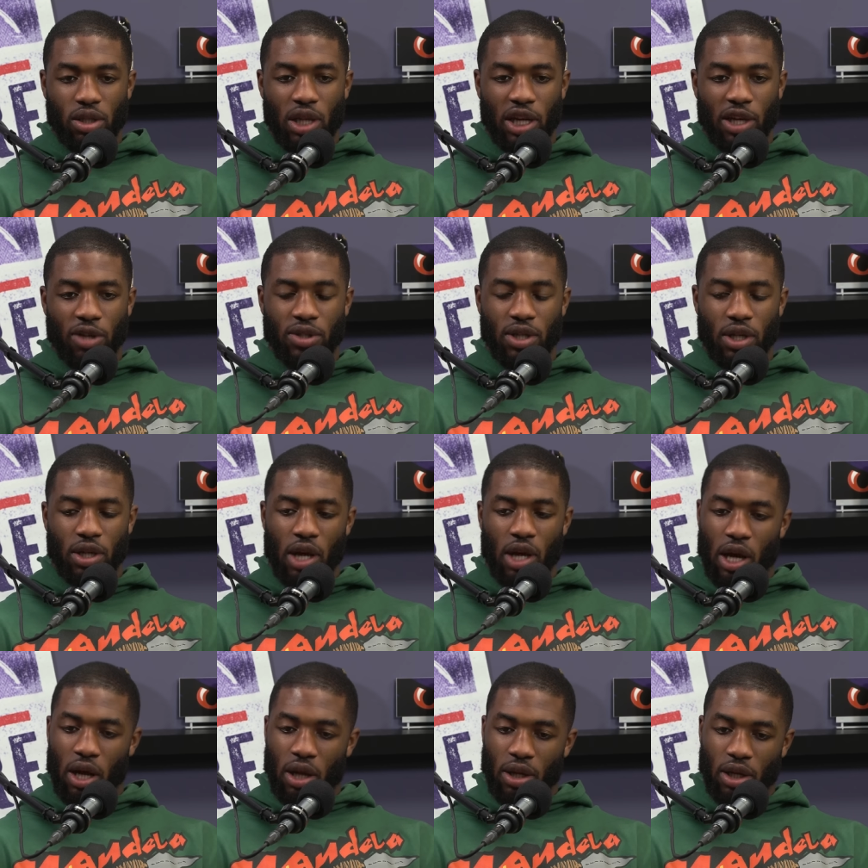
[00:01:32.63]
like you said,
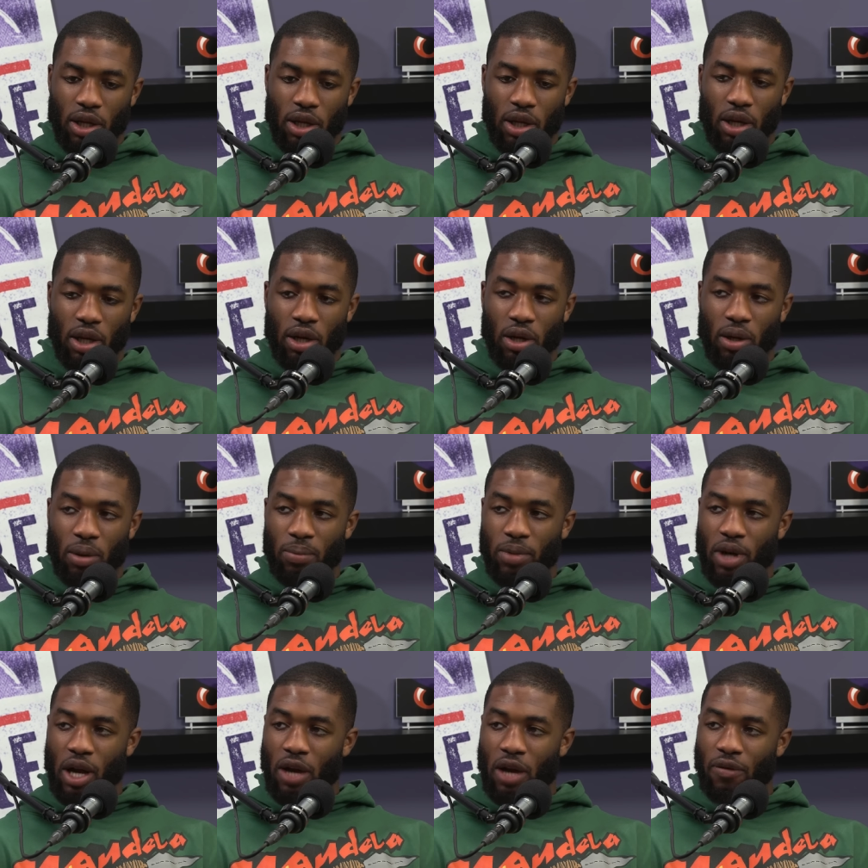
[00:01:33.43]
dialed in and um,
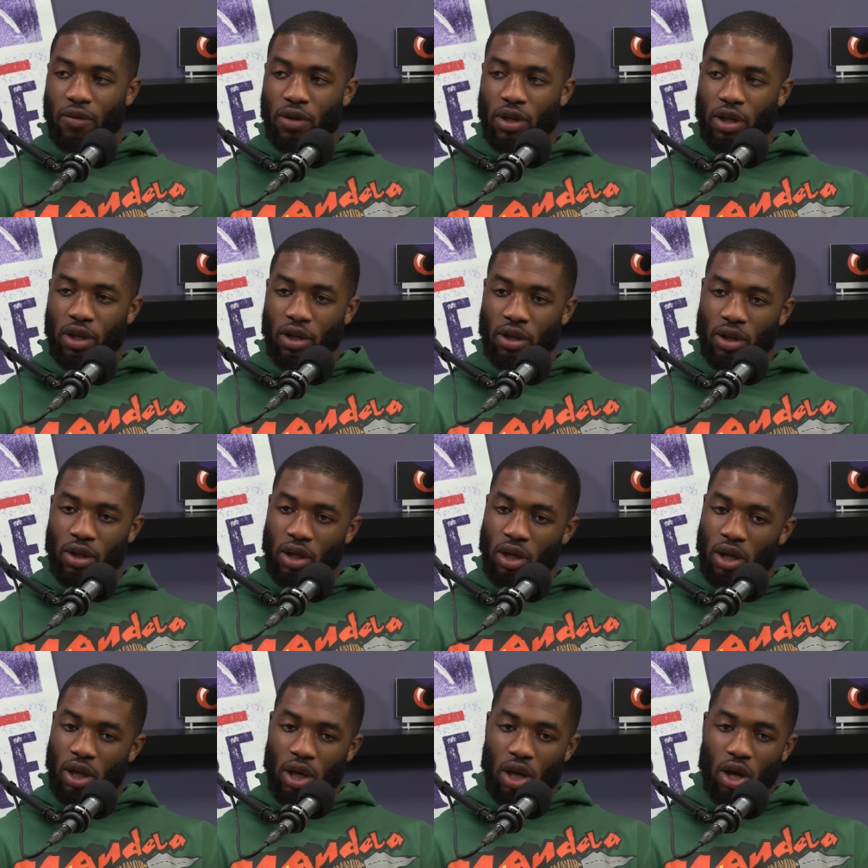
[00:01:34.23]
confident in
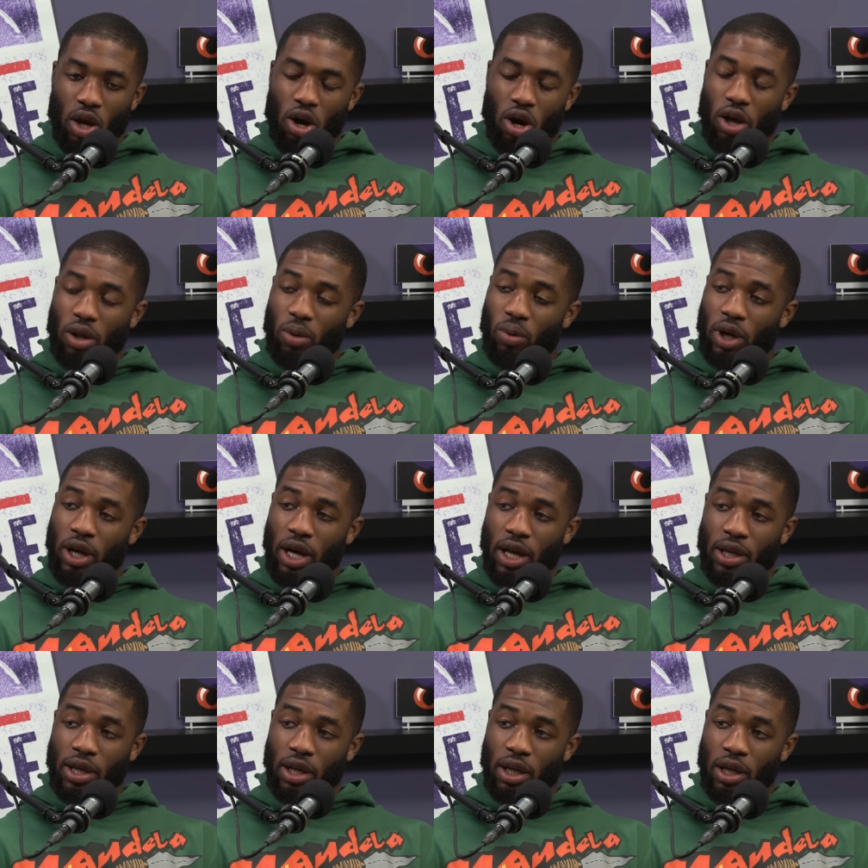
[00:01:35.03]
all the work I
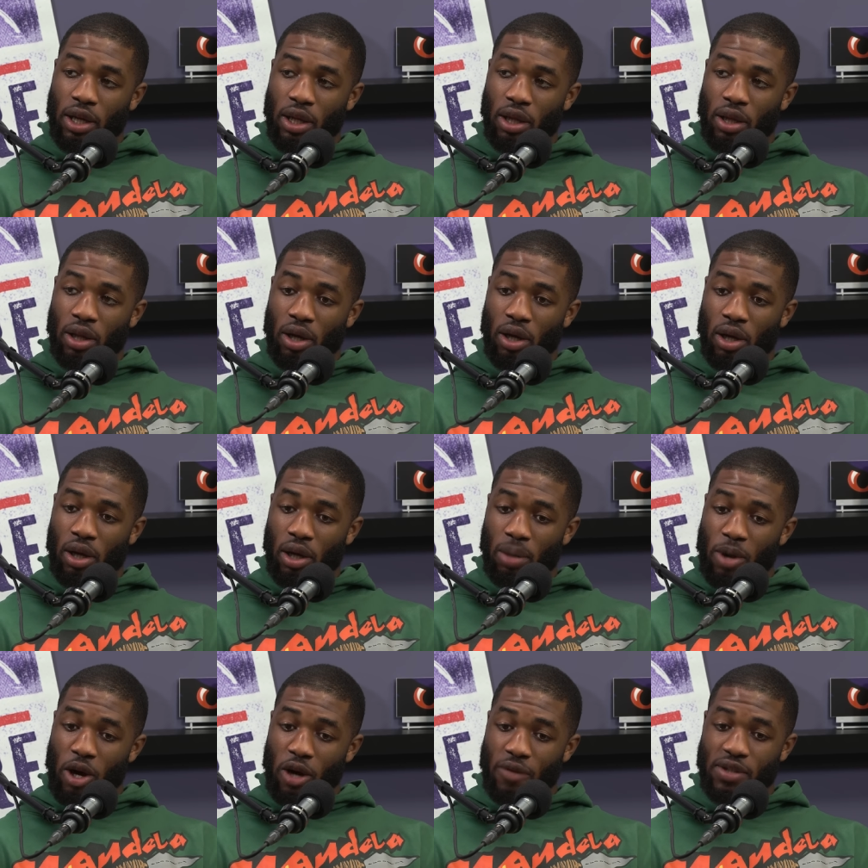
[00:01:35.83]
did in the um,
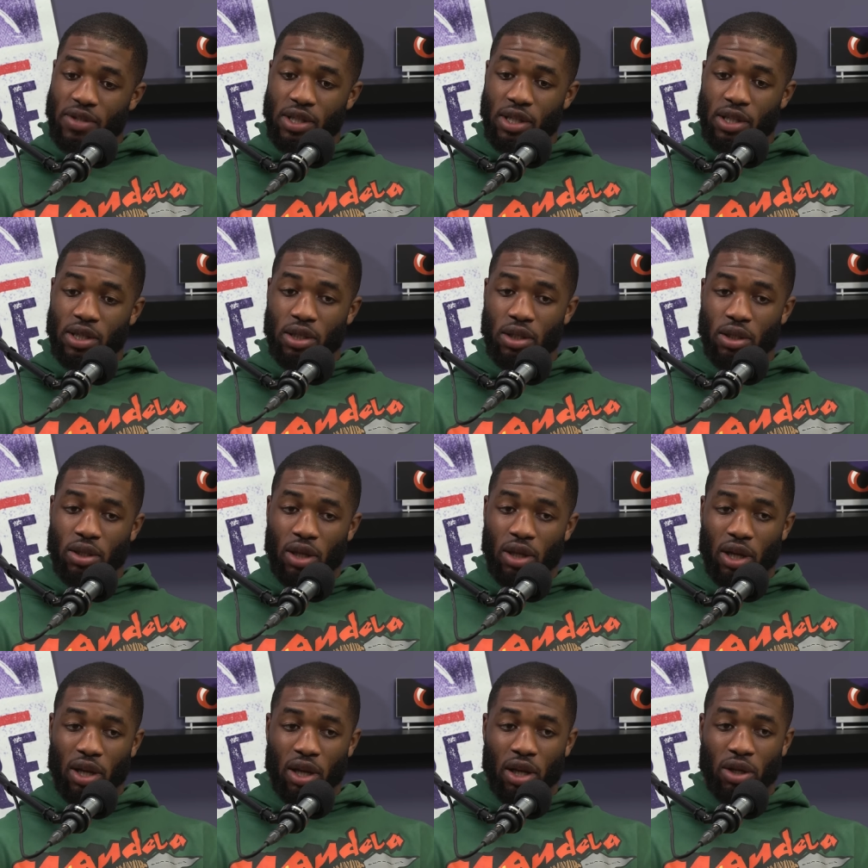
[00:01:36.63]
off season,
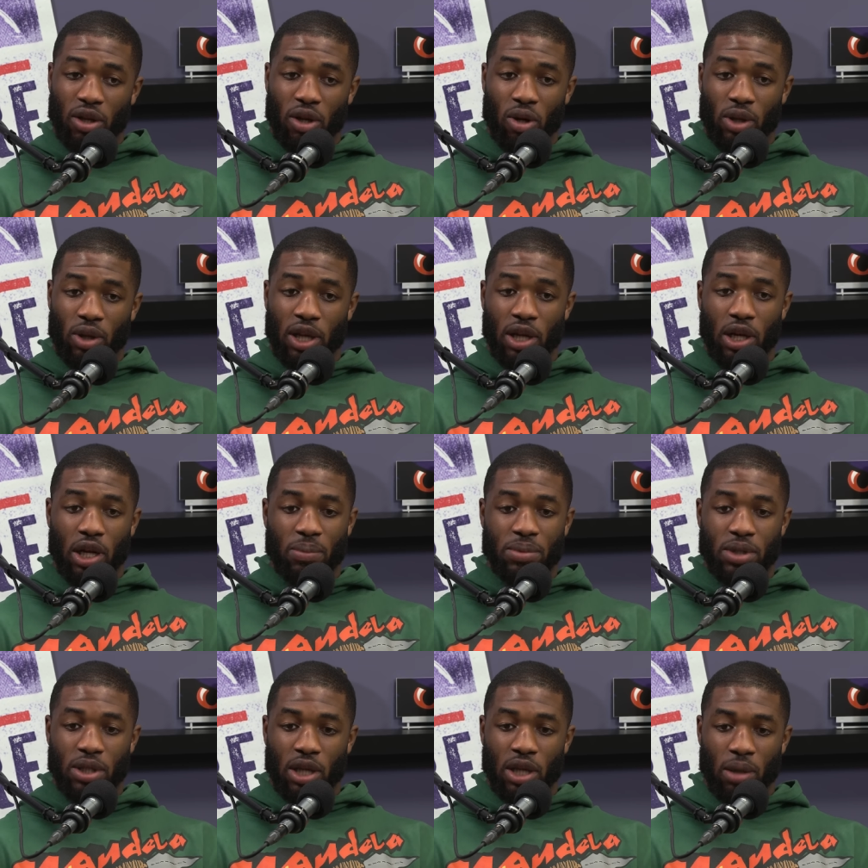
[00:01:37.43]
and then, you know, leading up
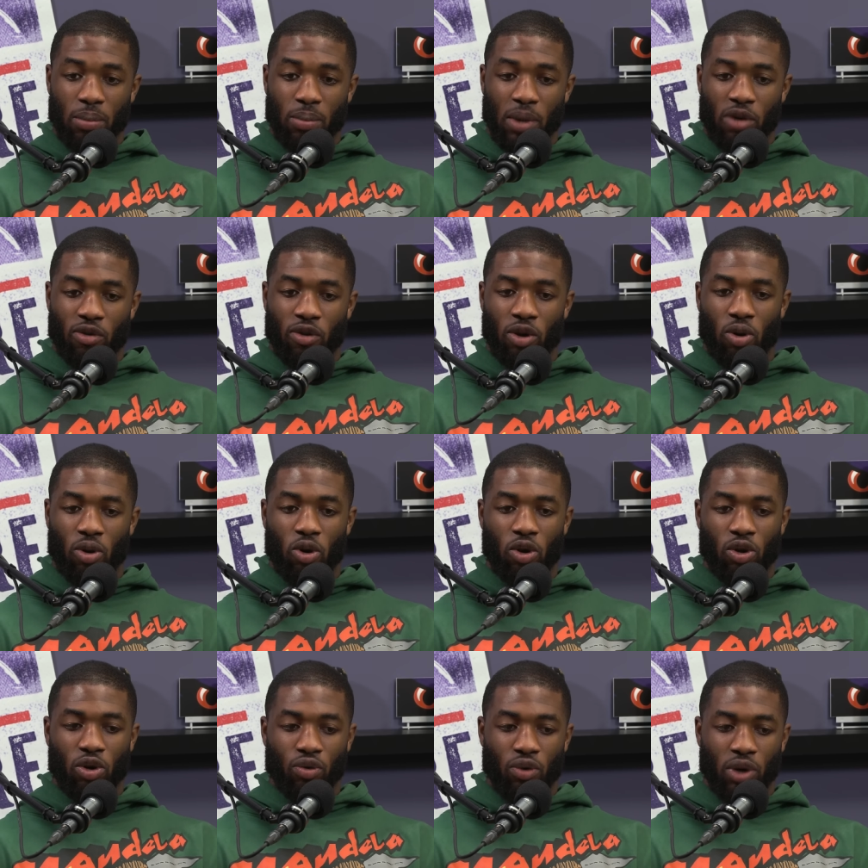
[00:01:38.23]
to that, my whole
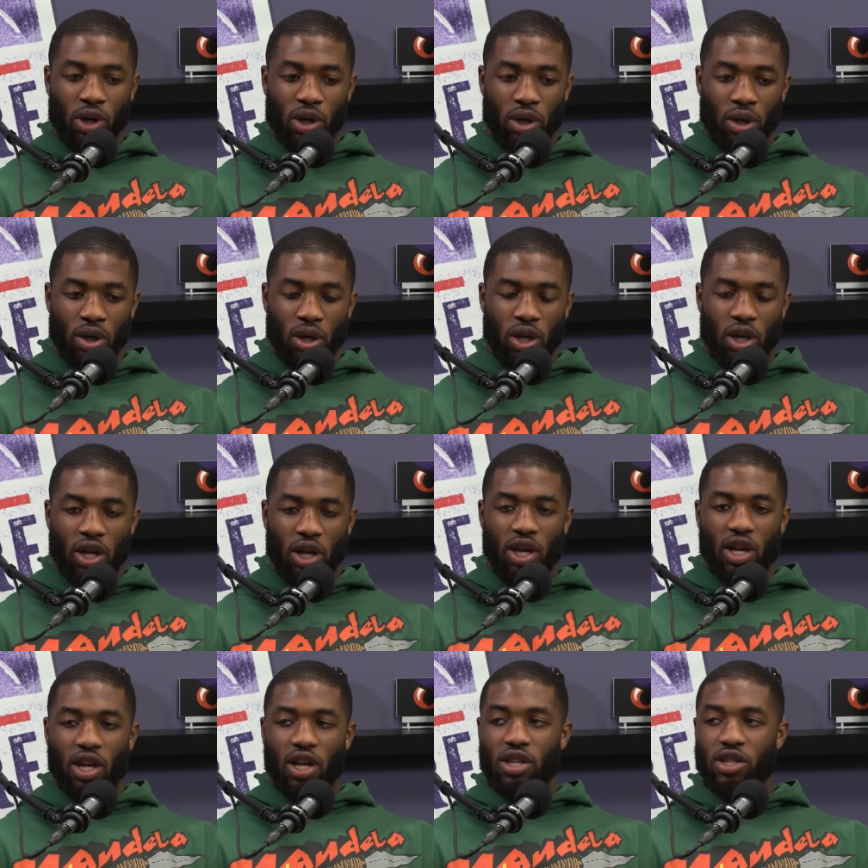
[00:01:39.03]
career
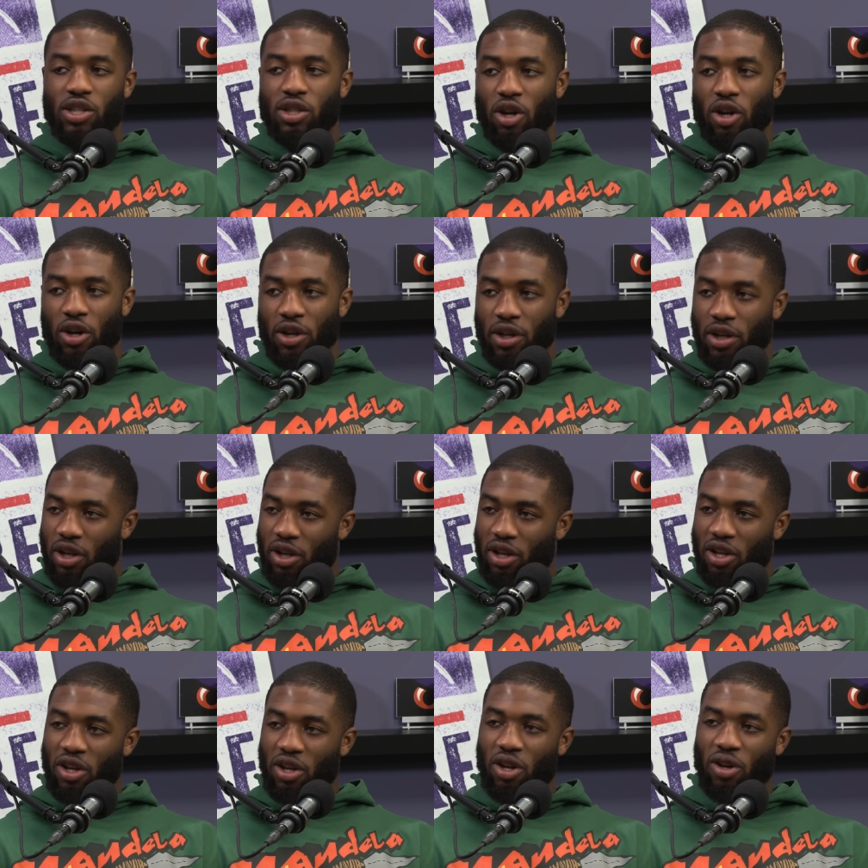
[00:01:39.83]
starting to,
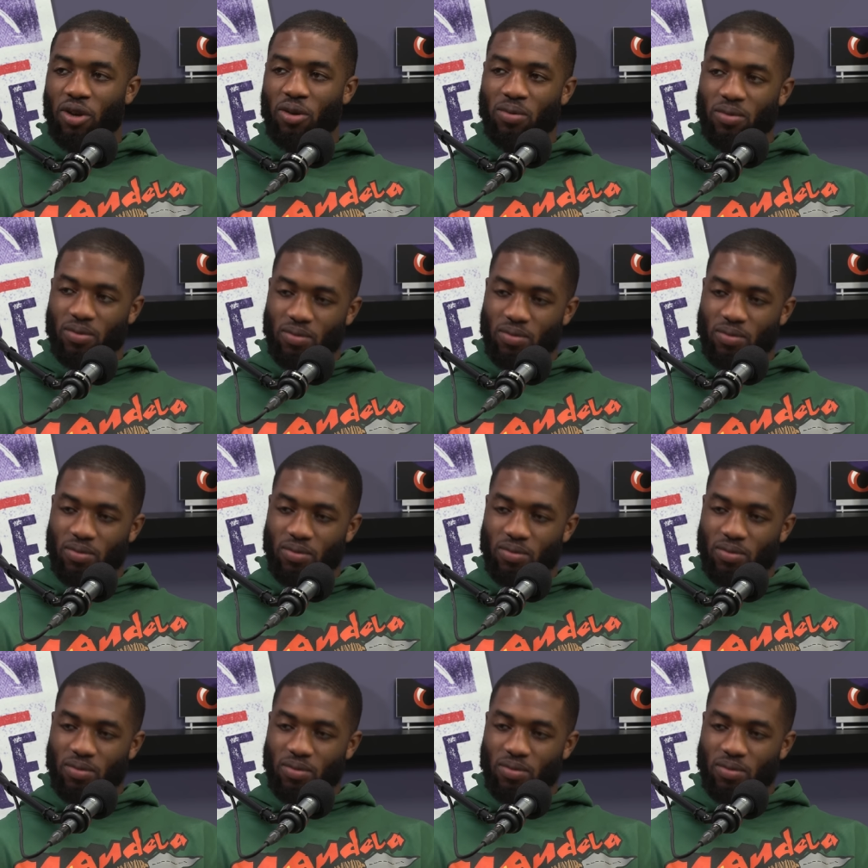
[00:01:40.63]
you know,